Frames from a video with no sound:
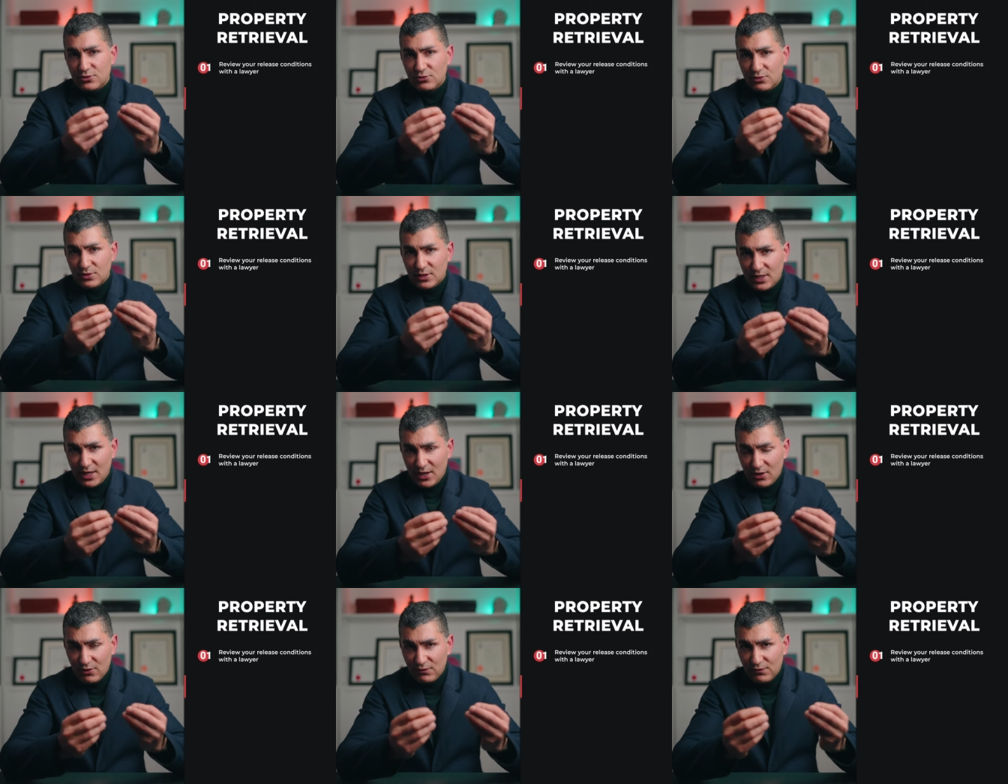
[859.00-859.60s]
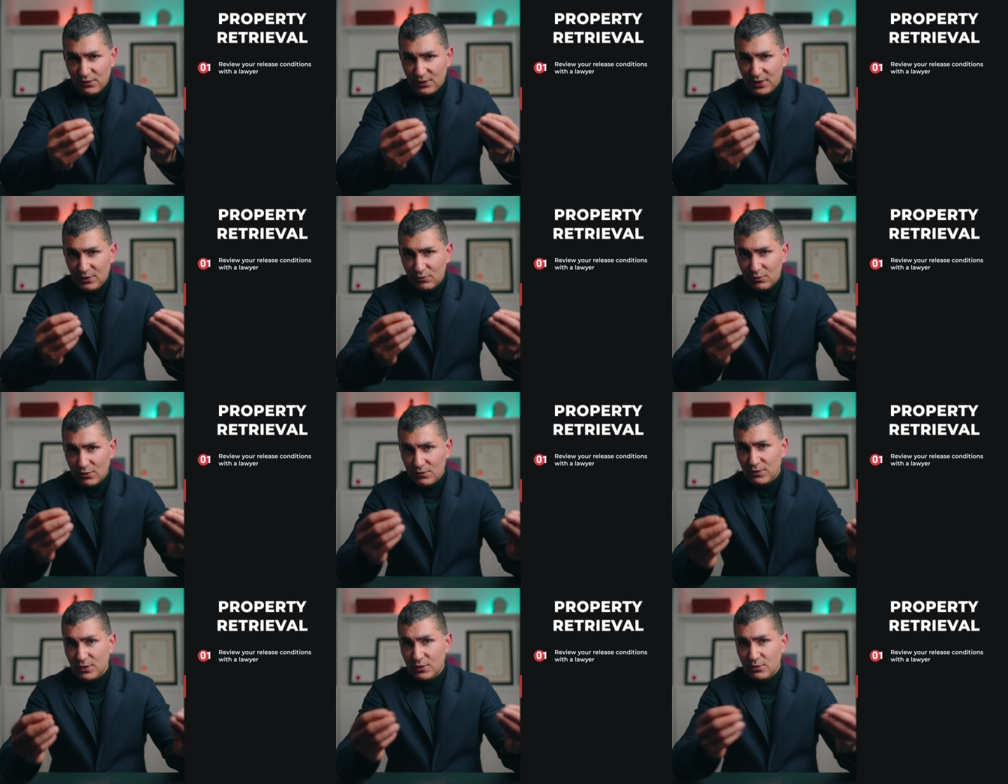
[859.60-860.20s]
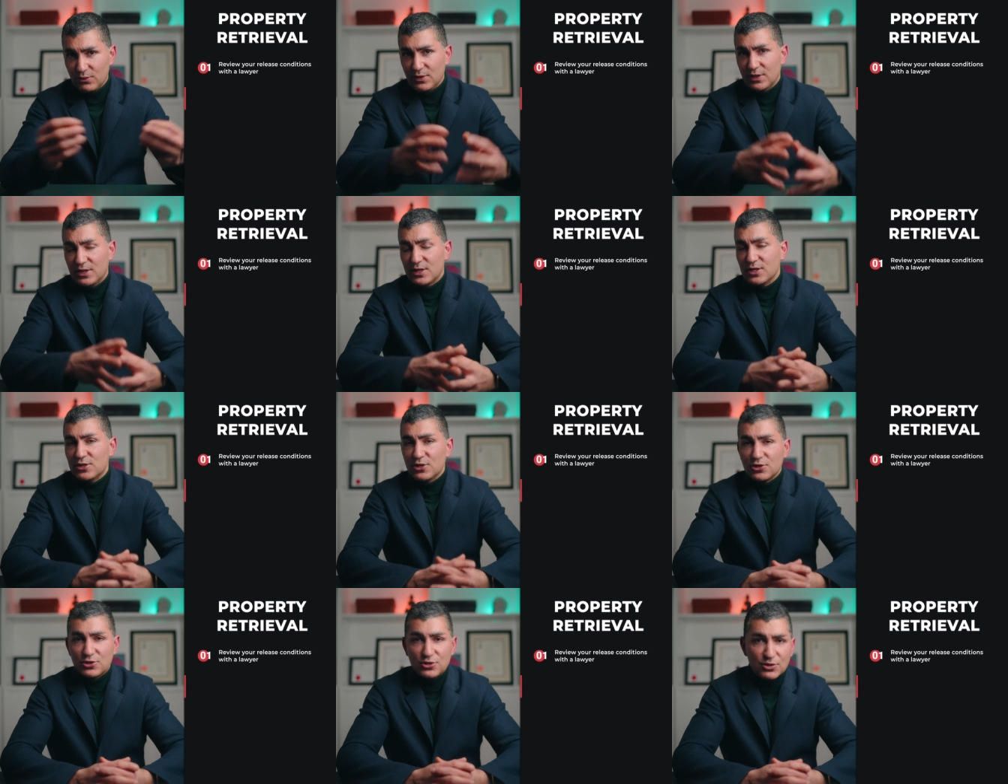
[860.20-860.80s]
to carefully review the
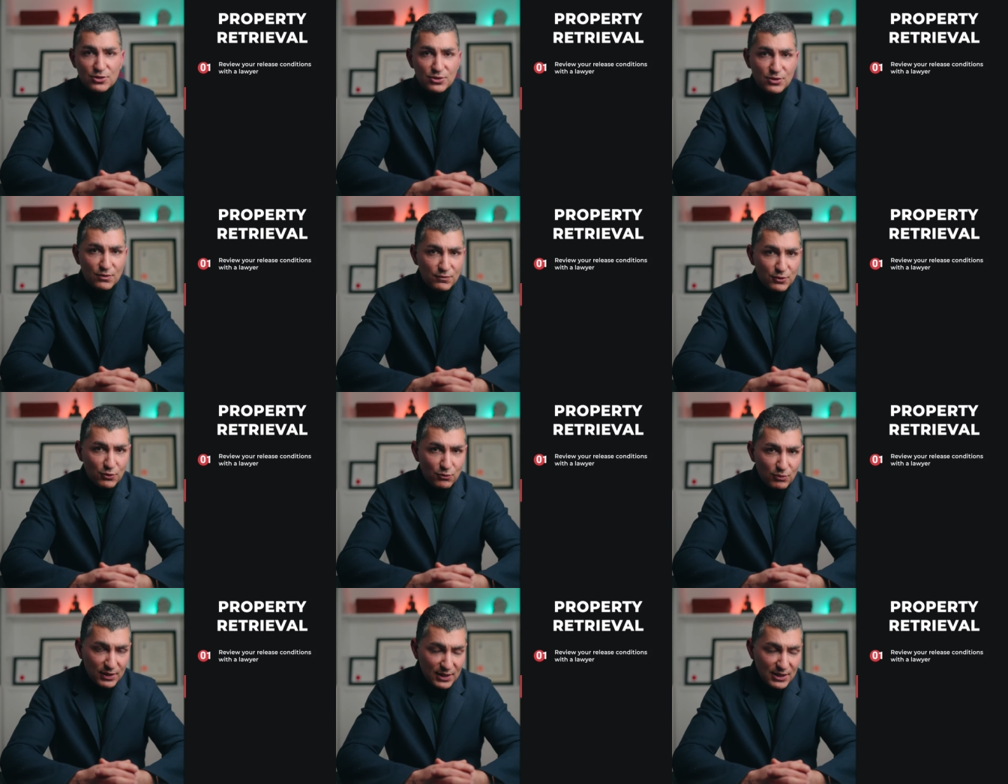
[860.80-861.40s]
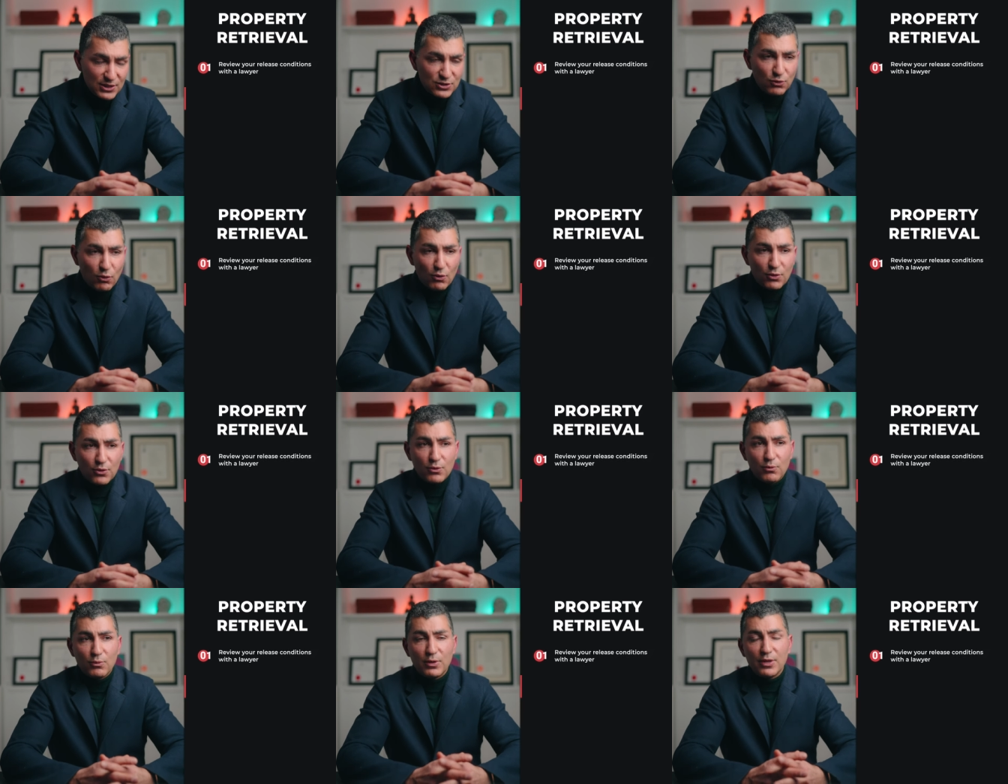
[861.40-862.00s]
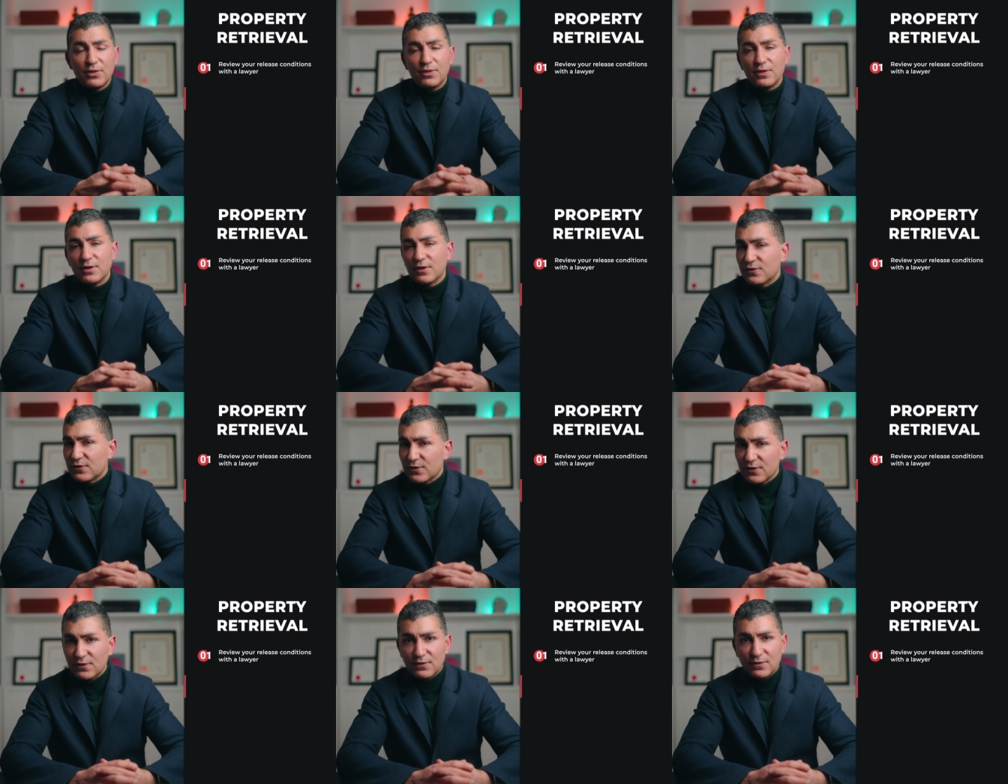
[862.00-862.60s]
conditions of your release order with the
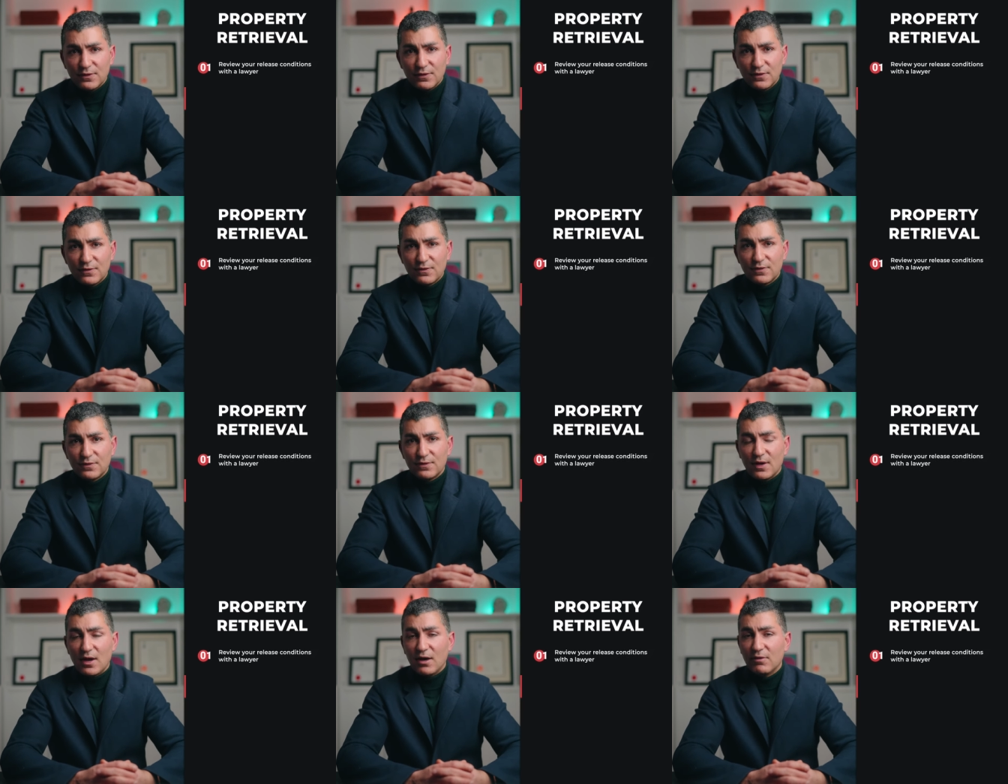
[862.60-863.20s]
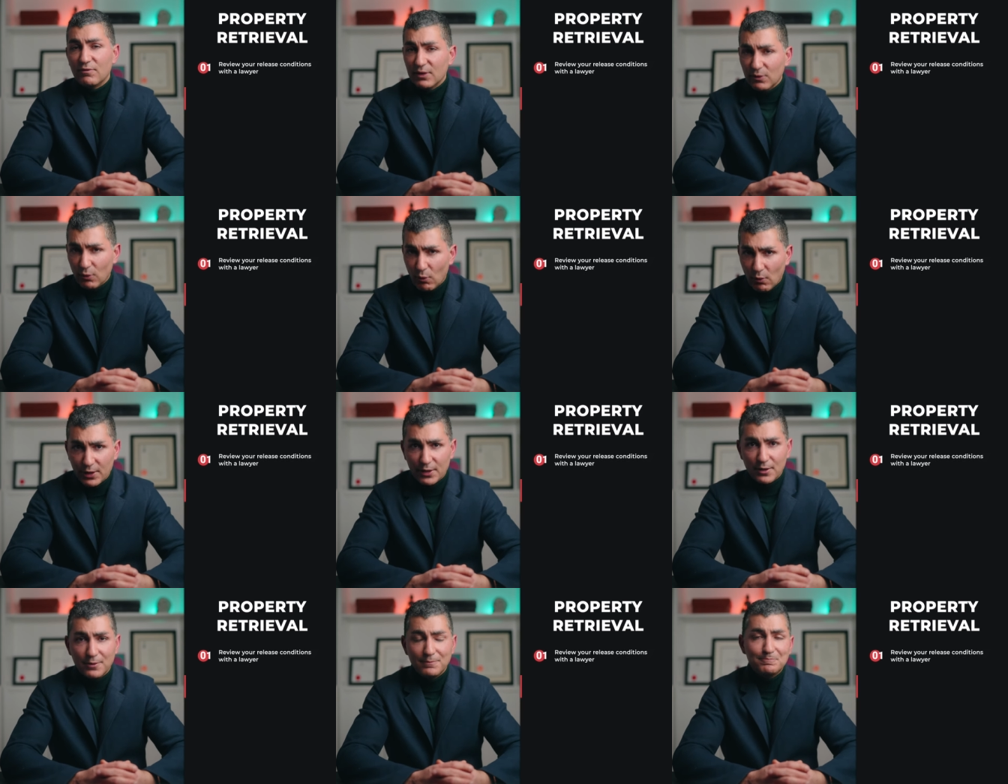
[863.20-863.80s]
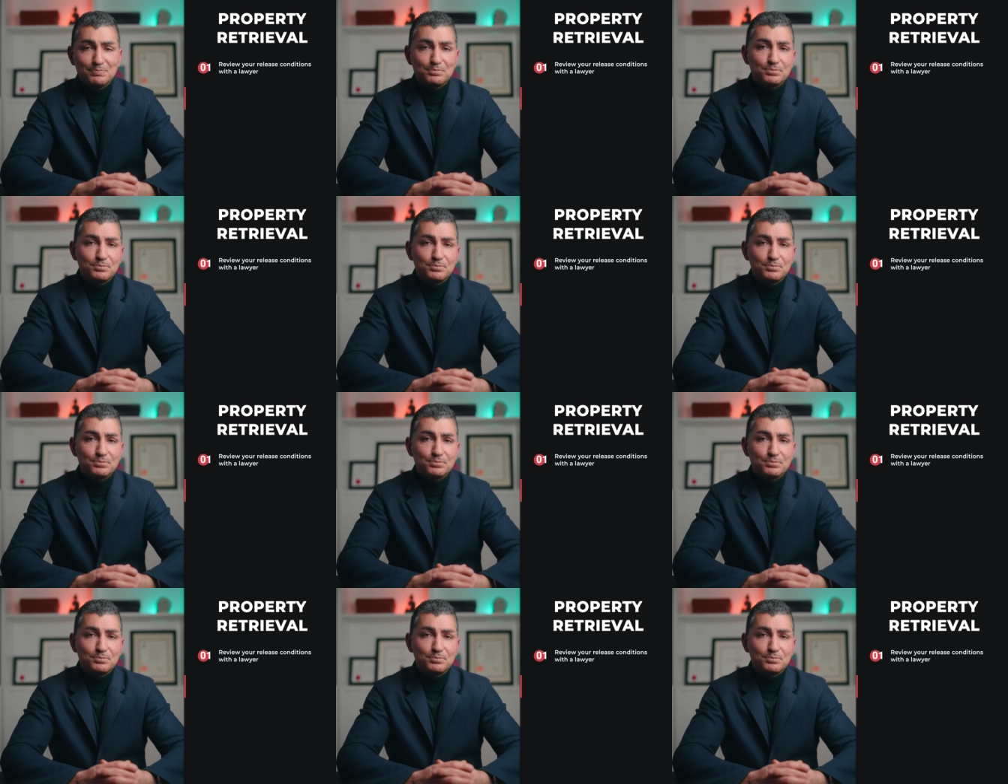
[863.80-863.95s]
assistance of a lawyer.